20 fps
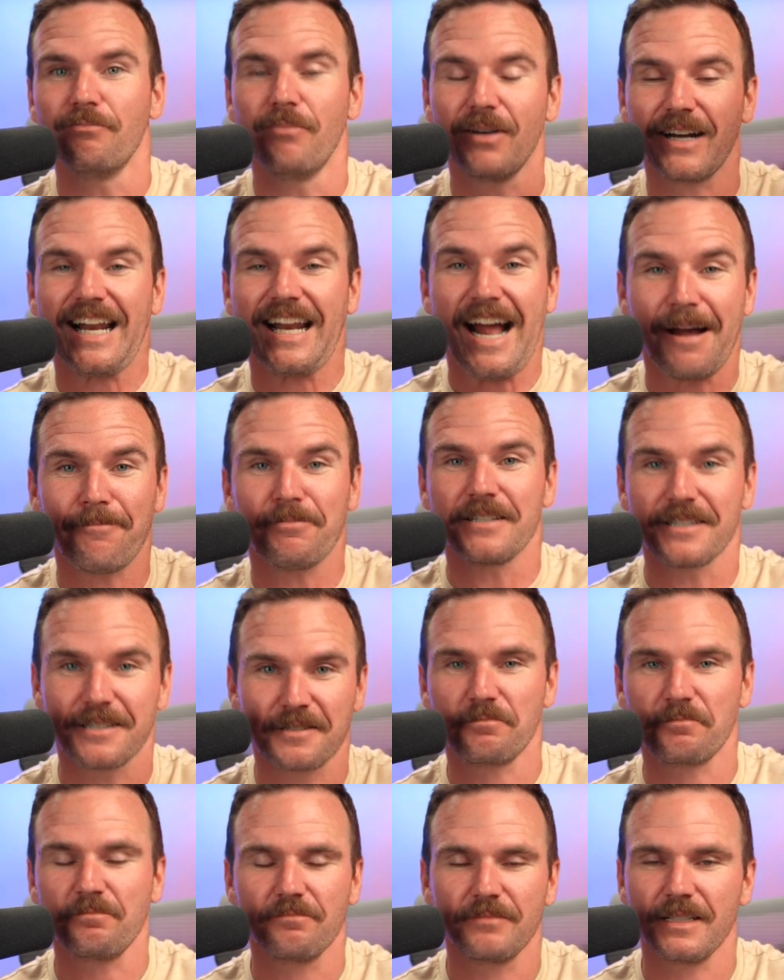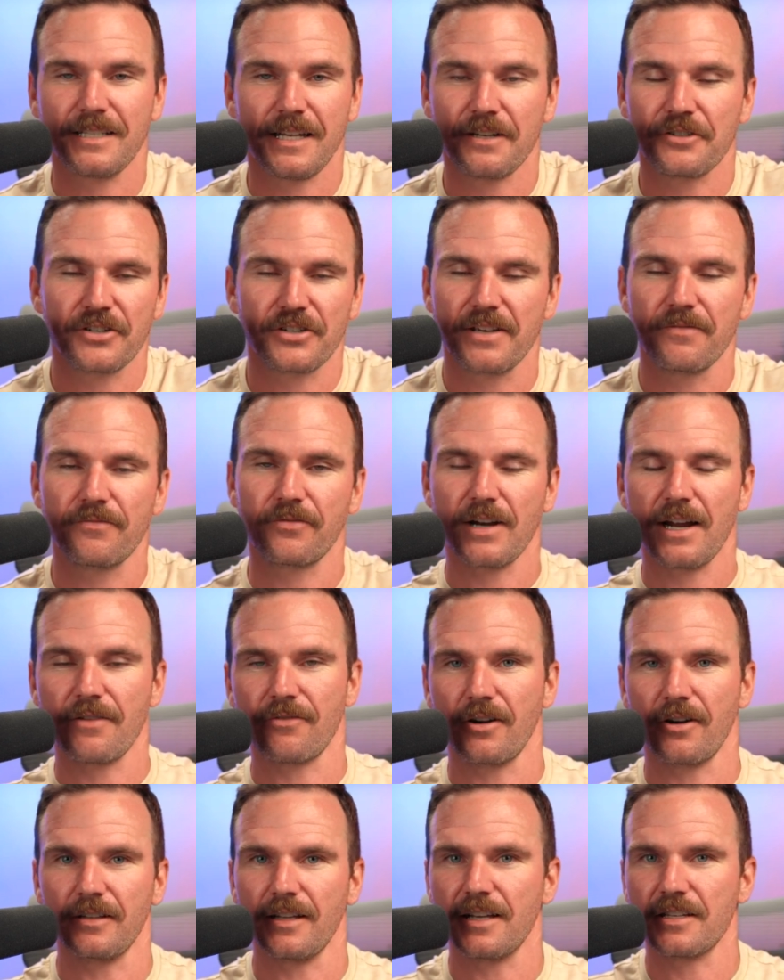but it happens essentially
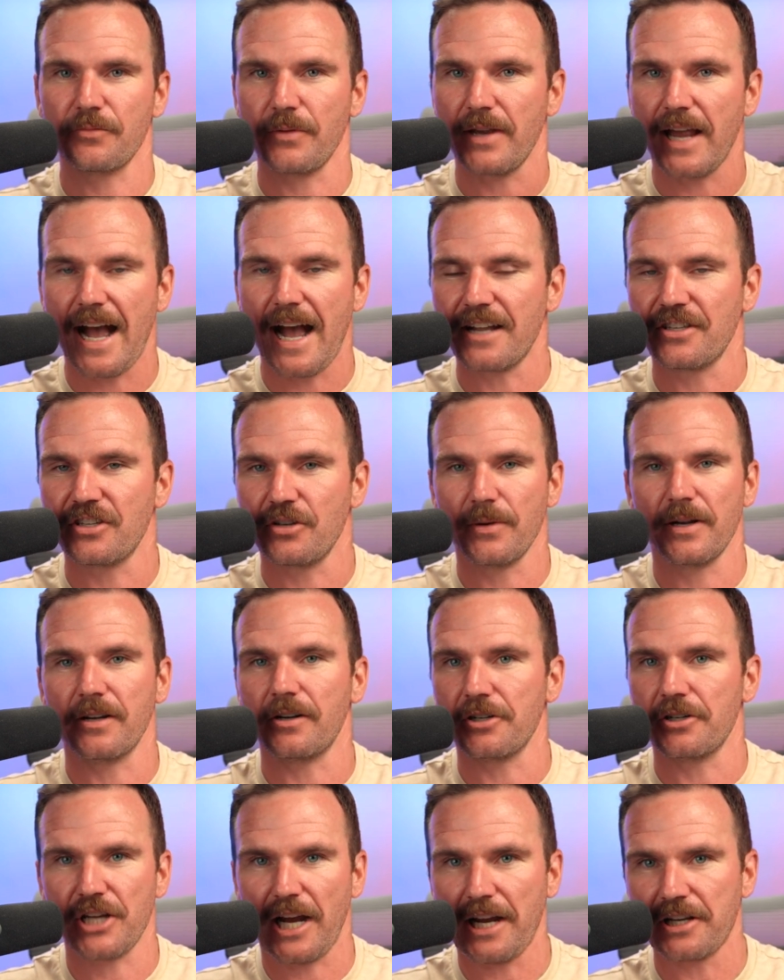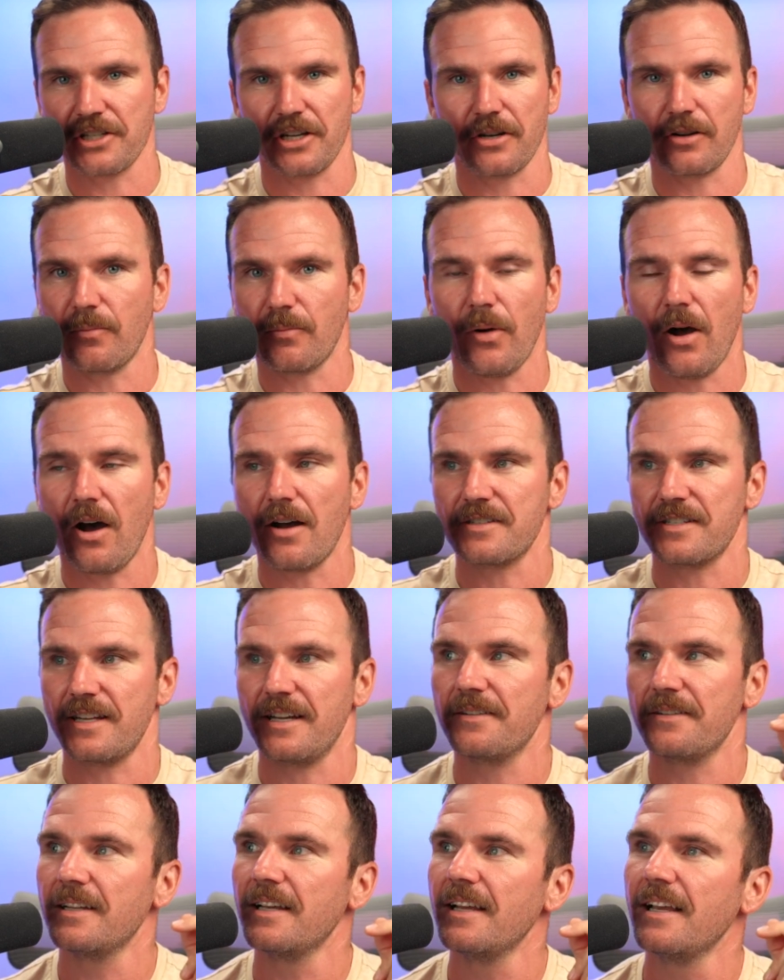forever unless we add to it or change it or pause it.